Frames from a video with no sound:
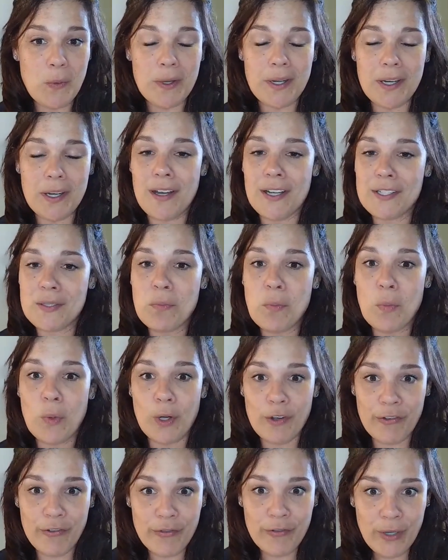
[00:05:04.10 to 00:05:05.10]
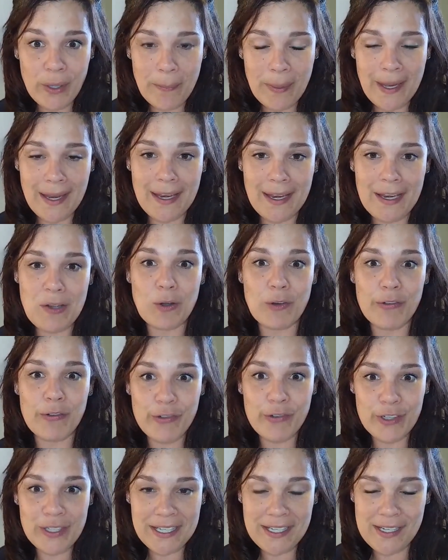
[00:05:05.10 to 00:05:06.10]
want to cause more foot pain or
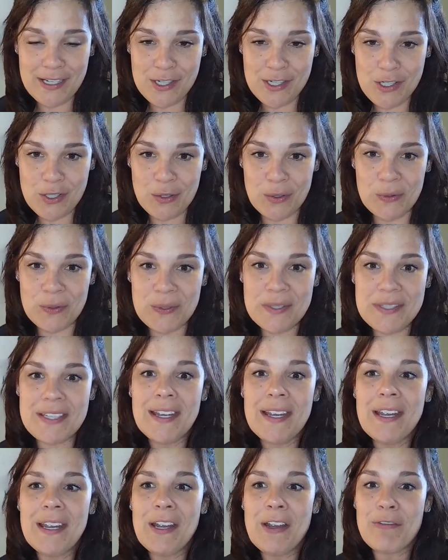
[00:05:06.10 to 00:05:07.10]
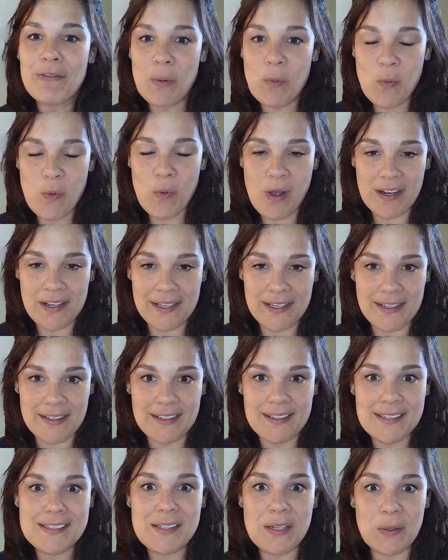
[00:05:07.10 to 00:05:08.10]
foot issues from
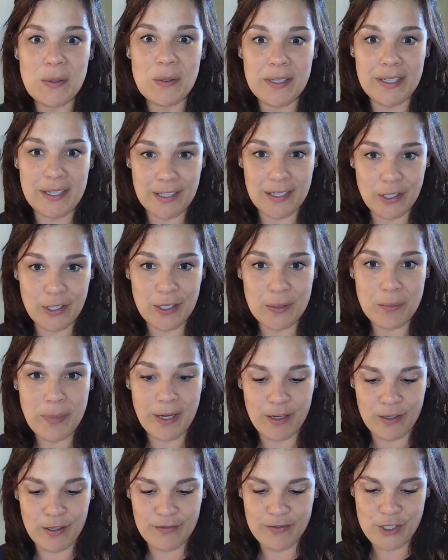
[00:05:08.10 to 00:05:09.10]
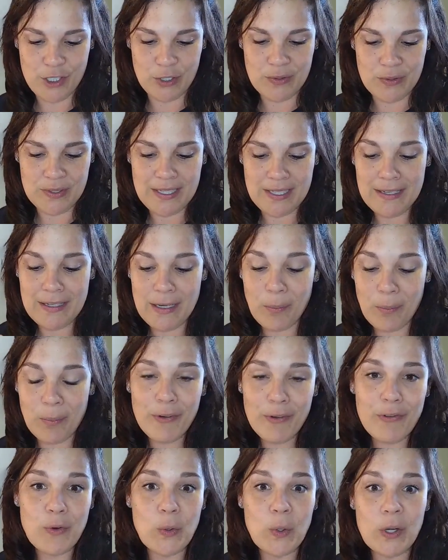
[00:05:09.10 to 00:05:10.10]
walking. So get a good pair of shoes. Number
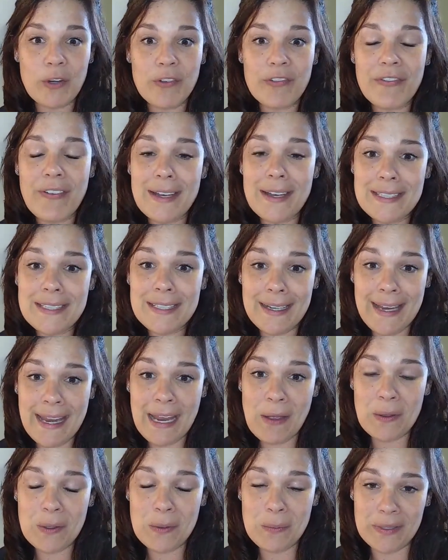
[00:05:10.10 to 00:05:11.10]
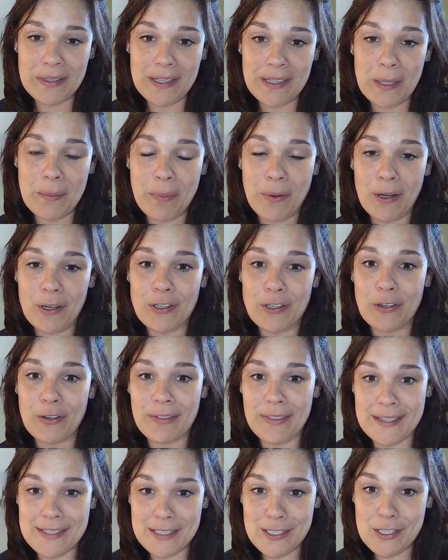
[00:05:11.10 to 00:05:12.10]
four, find an accountability partner.
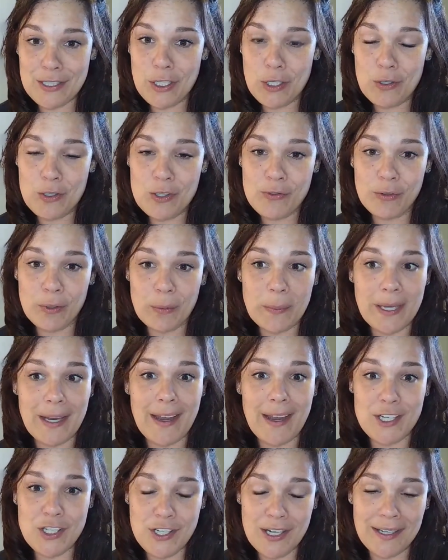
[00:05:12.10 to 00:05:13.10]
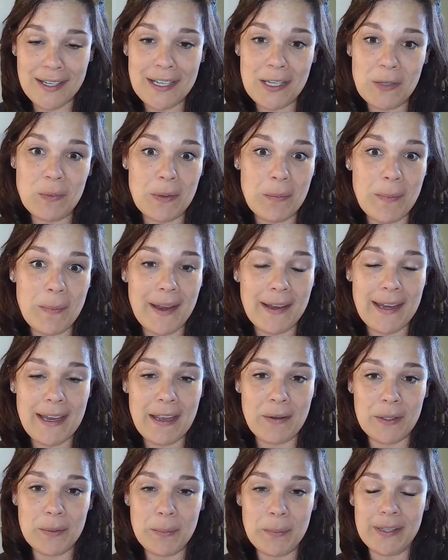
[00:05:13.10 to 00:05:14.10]
This is huge for me. I check in with my
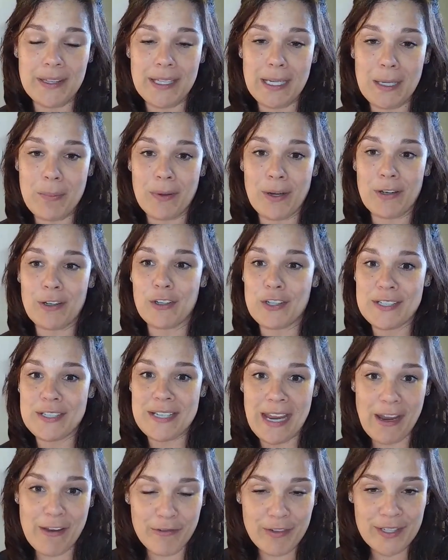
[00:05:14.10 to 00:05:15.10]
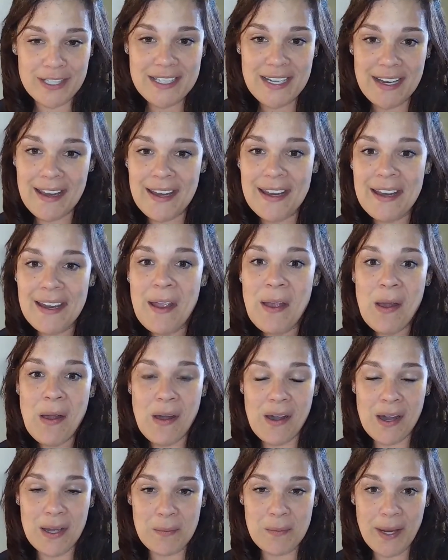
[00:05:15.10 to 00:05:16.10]
accountability partners every day
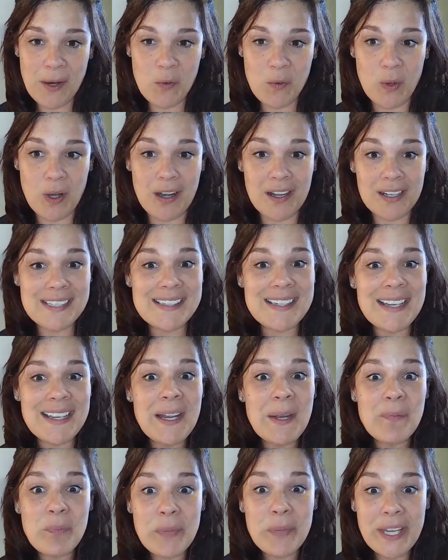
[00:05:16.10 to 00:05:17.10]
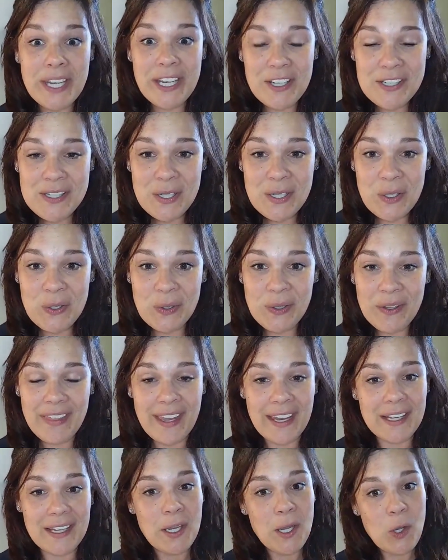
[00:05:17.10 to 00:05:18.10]
on my walks. But here's the cool
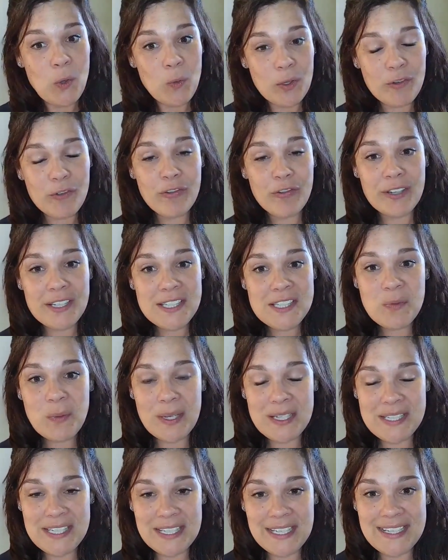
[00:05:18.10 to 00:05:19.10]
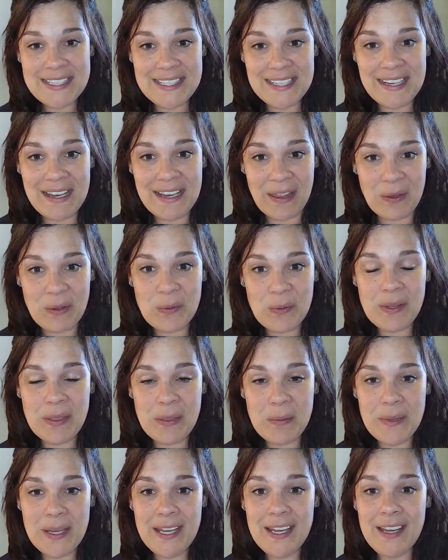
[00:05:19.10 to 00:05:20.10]
thing. When friends want to get together with
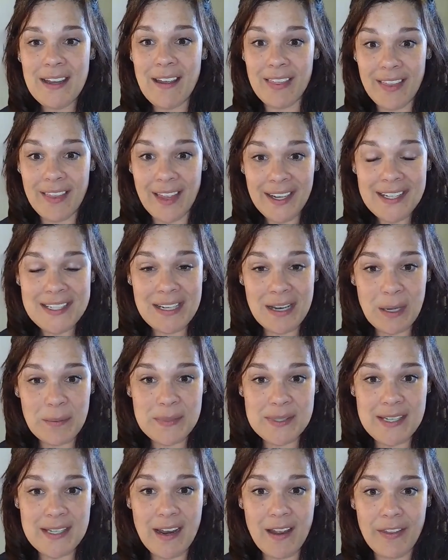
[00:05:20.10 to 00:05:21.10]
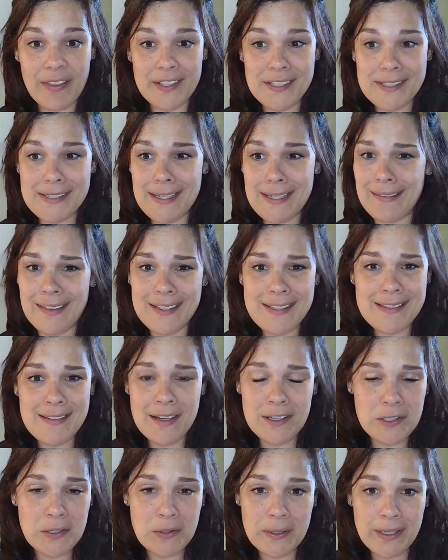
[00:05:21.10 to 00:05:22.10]
me, a lot of times now they'll say, let's
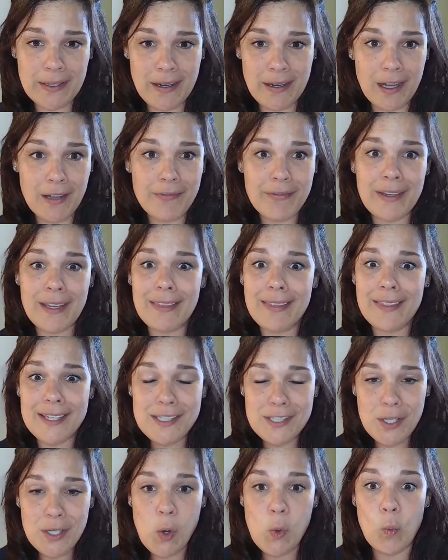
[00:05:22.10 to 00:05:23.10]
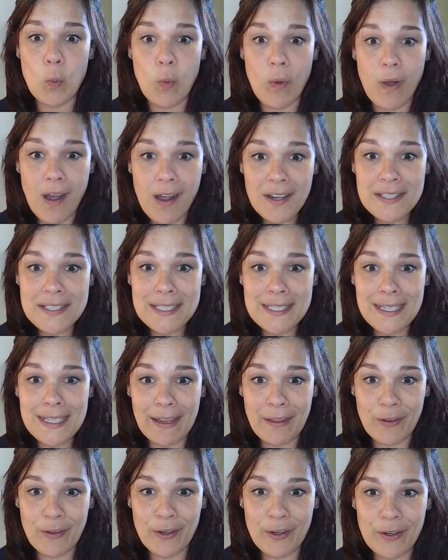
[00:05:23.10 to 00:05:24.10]
not go get coffee. Let's go walk
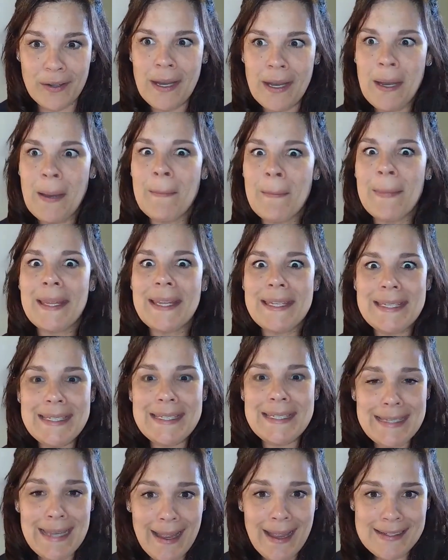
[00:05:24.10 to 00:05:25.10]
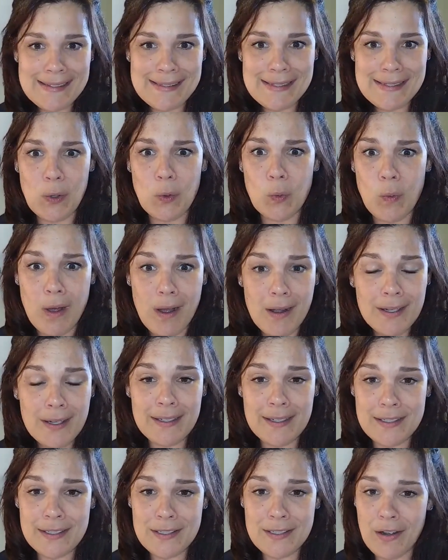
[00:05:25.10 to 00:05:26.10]
together. Yes, a walk
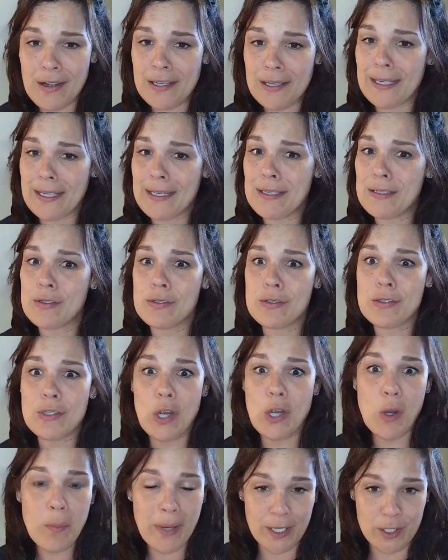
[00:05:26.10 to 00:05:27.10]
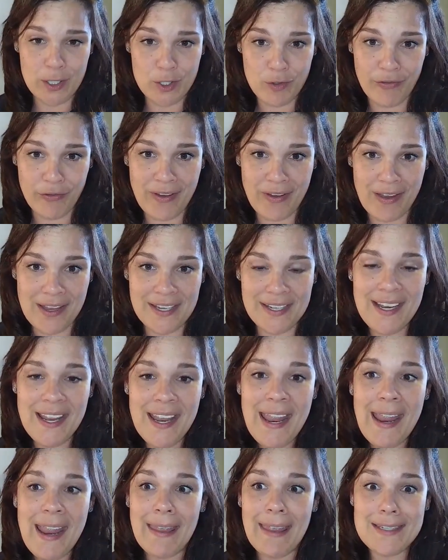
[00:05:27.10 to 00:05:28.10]
and a talk is so much fun,
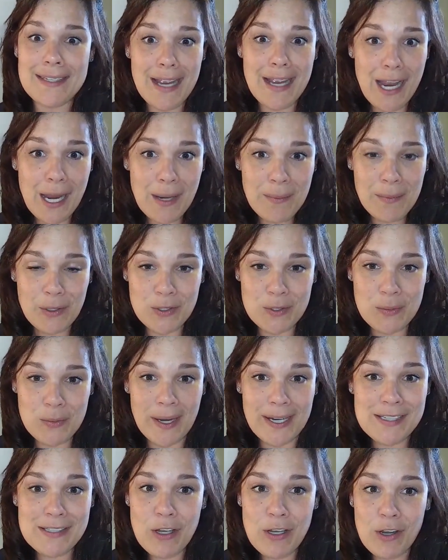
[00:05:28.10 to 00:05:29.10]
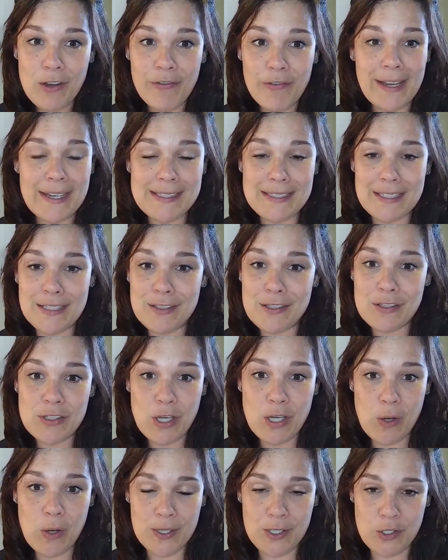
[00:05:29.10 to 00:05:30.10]
and the time goes by so fast. It's
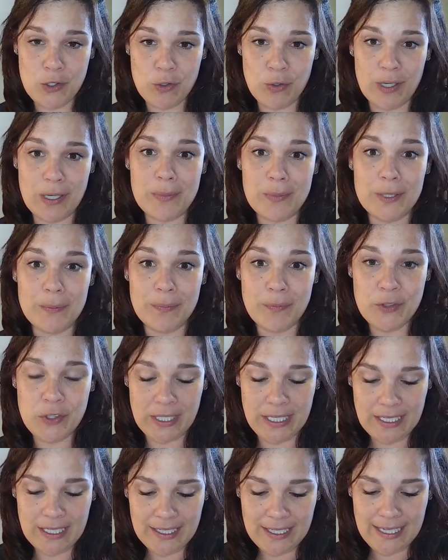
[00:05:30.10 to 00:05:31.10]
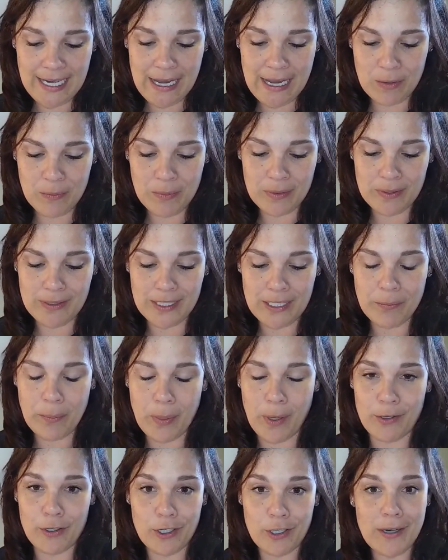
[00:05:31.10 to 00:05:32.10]
so enjoyable. So get an accountability
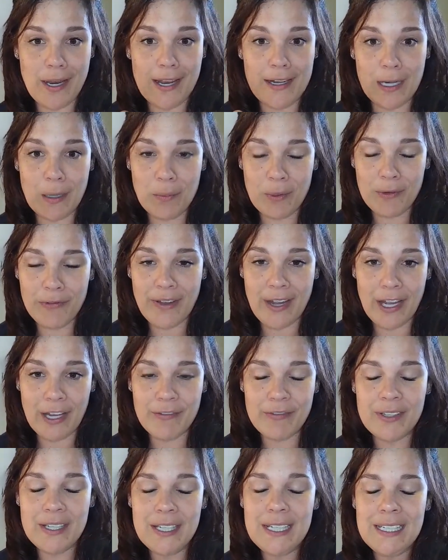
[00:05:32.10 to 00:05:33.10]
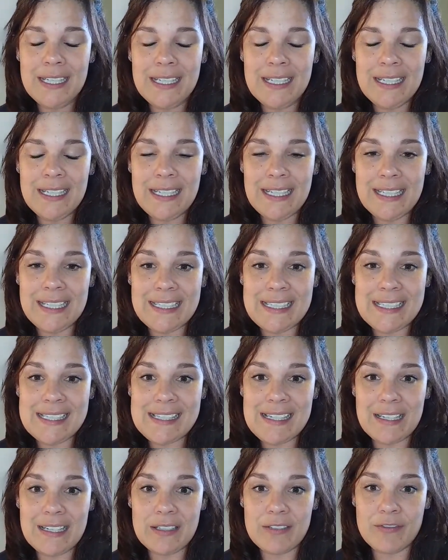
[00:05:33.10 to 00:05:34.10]
partner. And number five
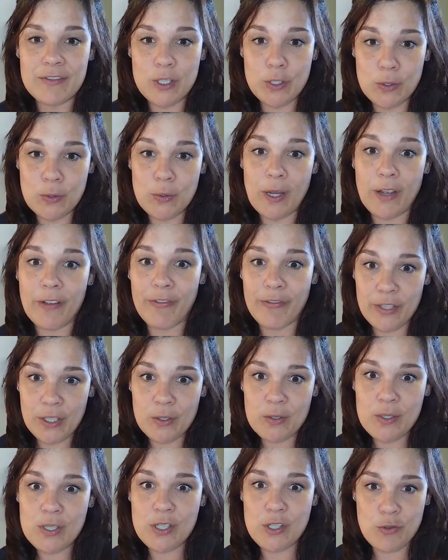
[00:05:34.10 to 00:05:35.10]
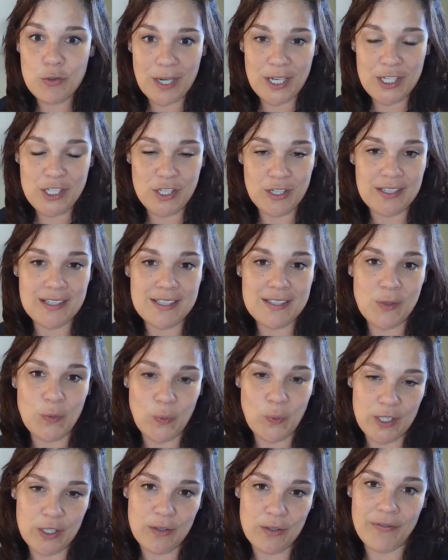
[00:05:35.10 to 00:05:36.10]
is do a few stretches
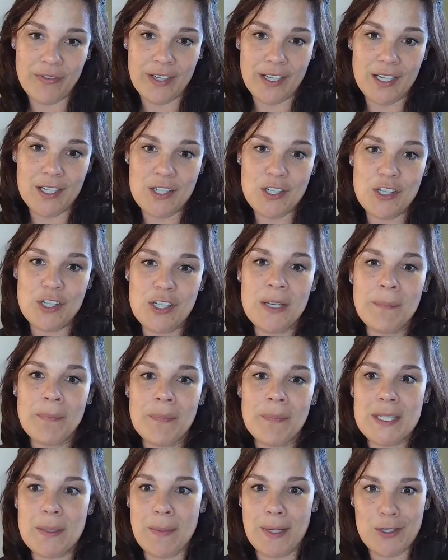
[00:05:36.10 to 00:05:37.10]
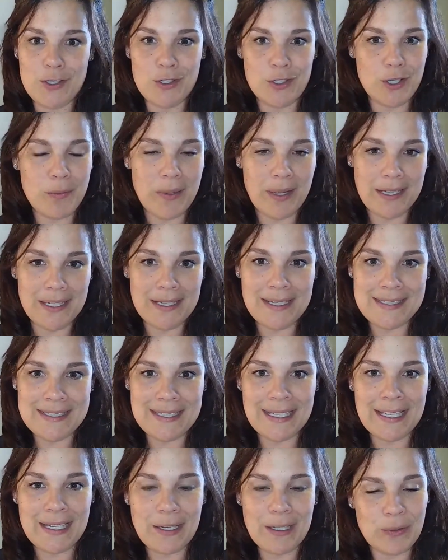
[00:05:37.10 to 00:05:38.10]
when you finish to make sure your body
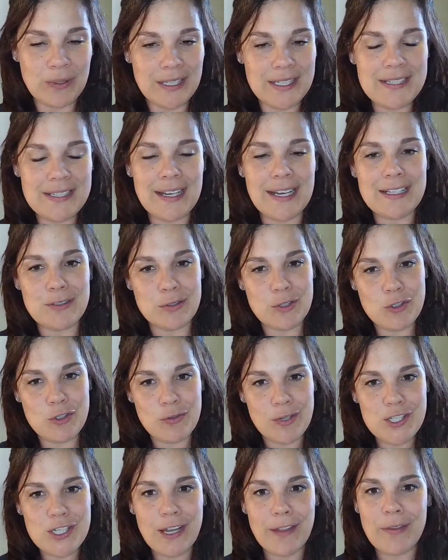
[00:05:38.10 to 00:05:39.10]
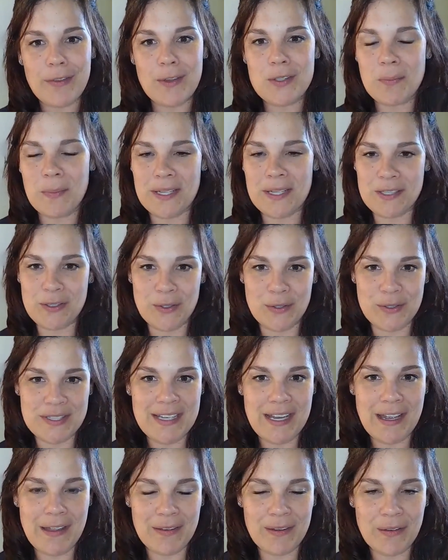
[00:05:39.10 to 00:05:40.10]
doesn't get really tight. So stretch out those muscles
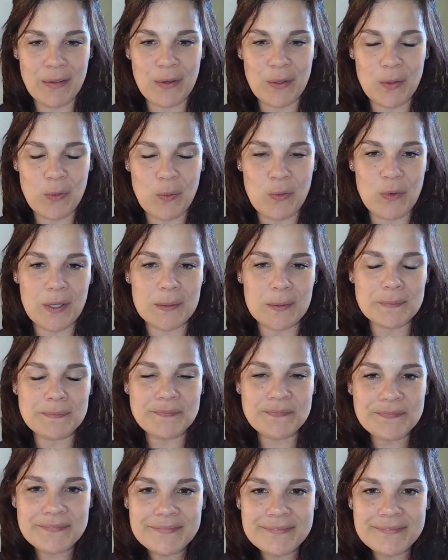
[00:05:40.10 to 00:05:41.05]
now that they're warm.